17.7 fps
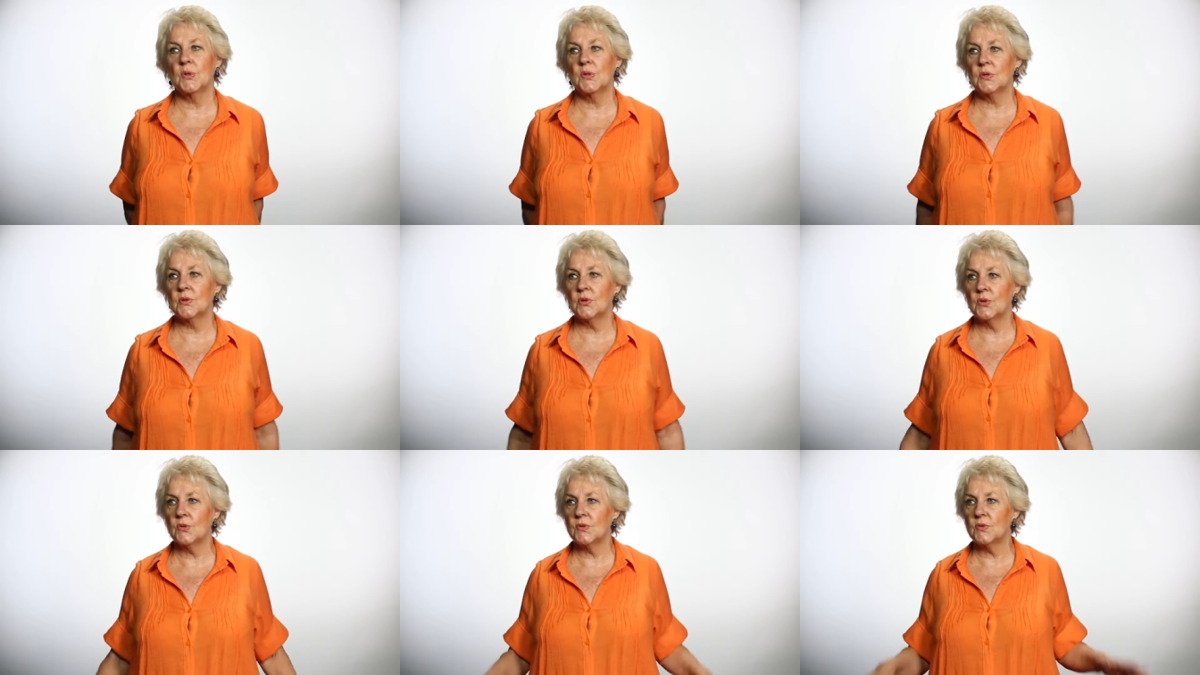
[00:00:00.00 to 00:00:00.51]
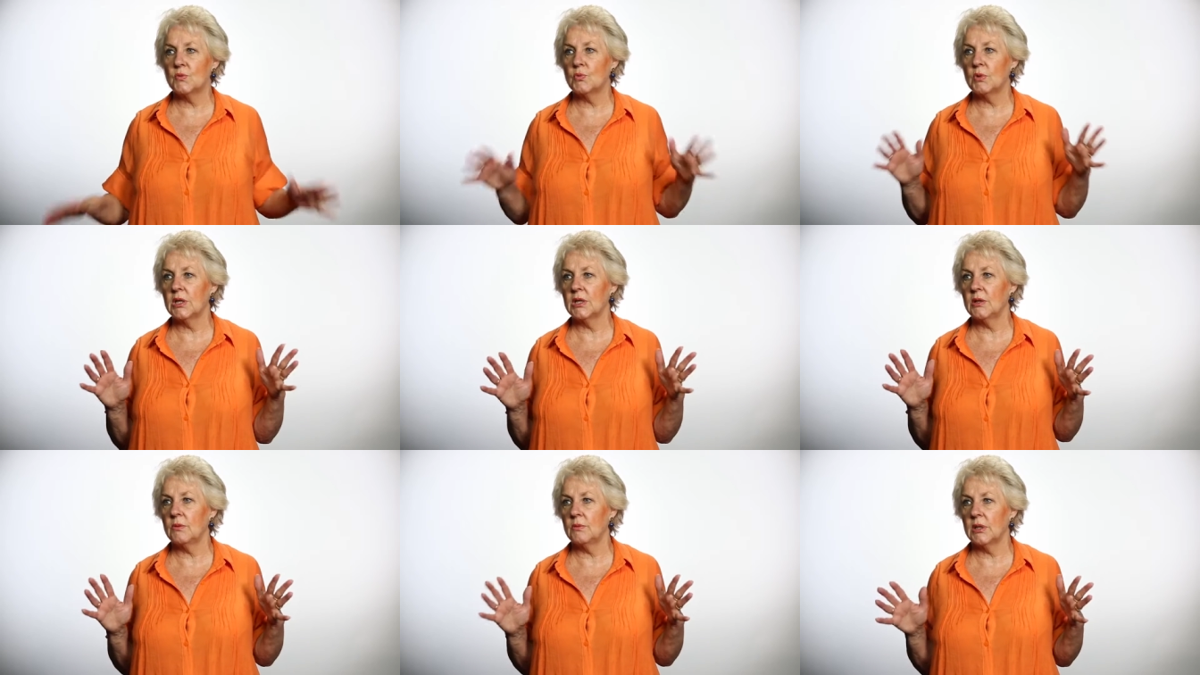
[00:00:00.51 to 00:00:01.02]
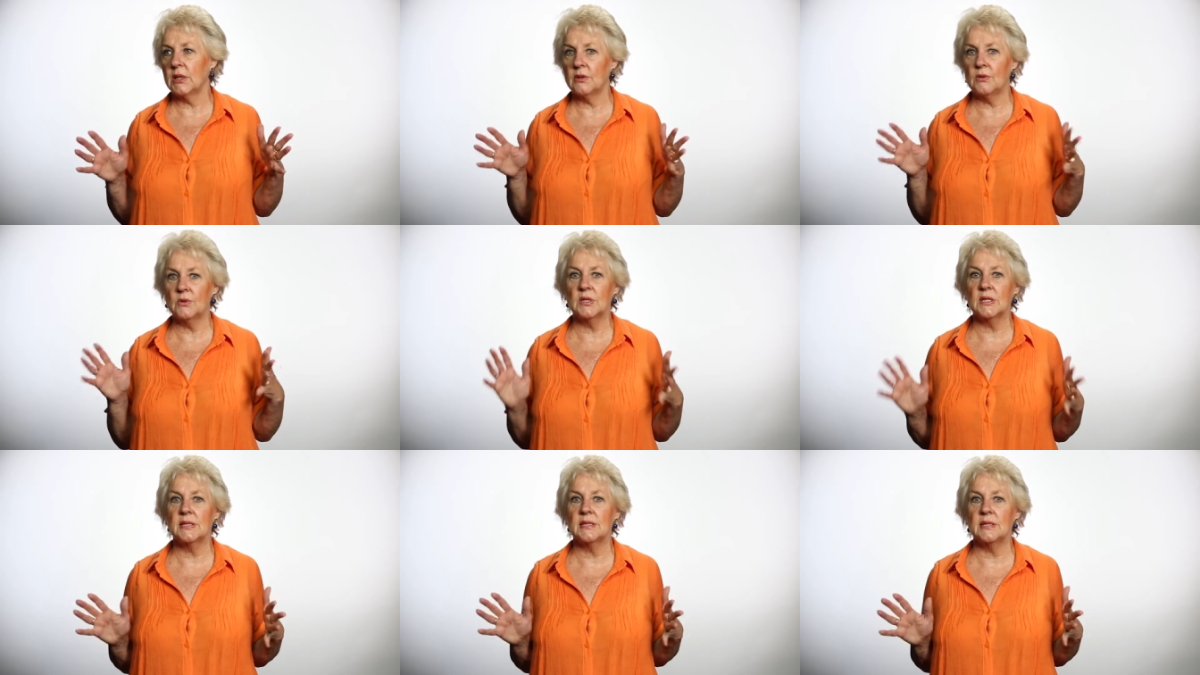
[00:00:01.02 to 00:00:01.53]
person who's really, really
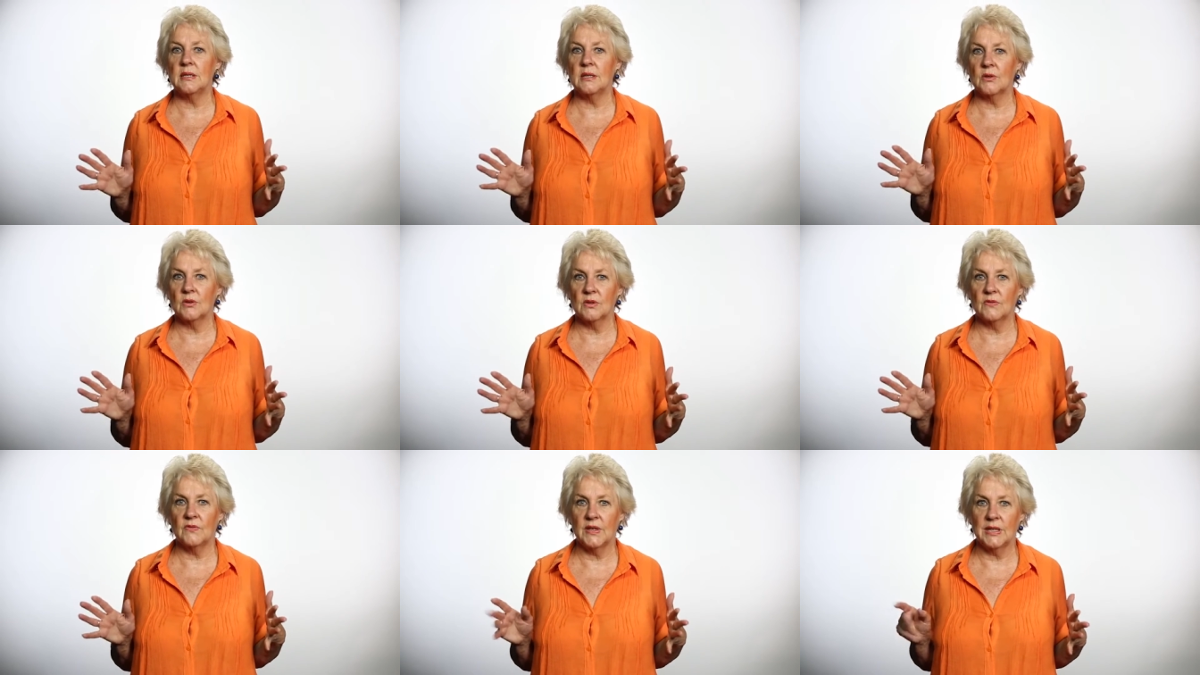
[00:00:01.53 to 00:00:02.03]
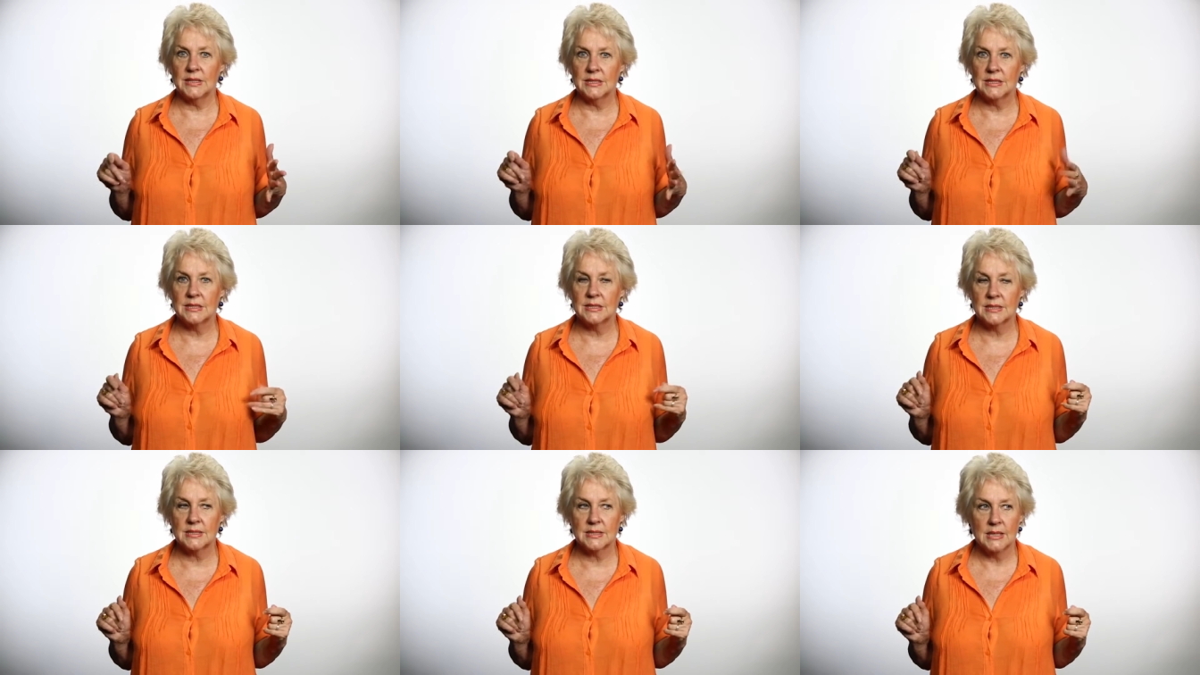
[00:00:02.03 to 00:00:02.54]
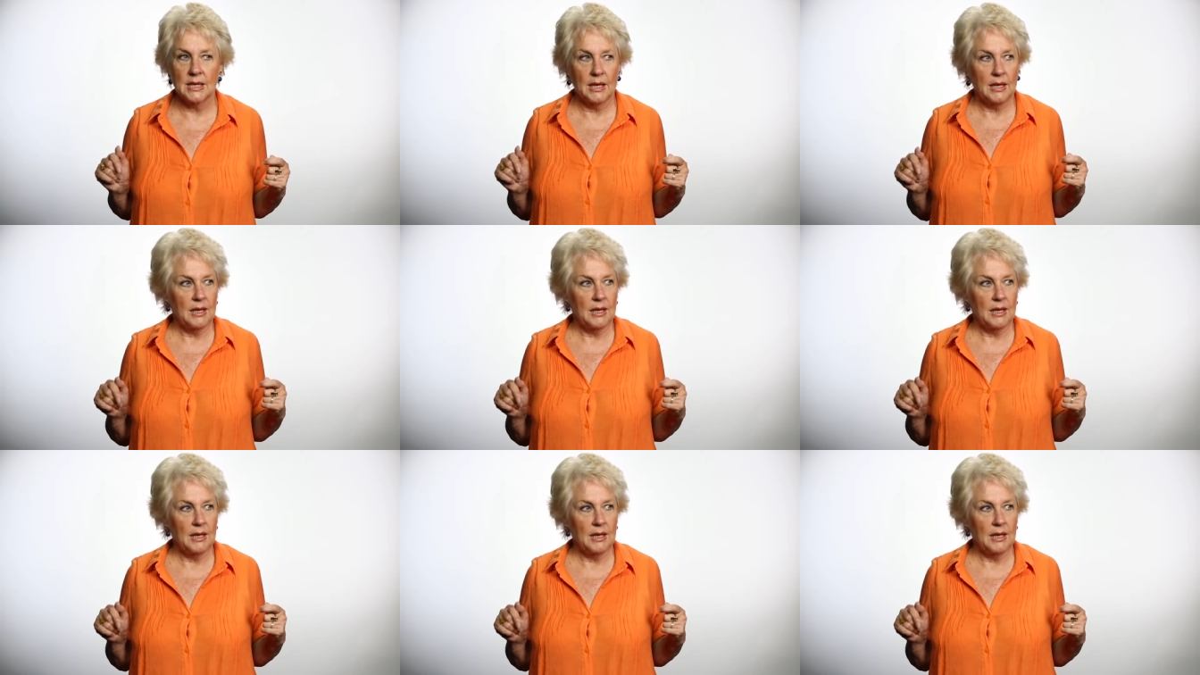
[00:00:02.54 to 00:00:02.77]
good at sitting on the fence.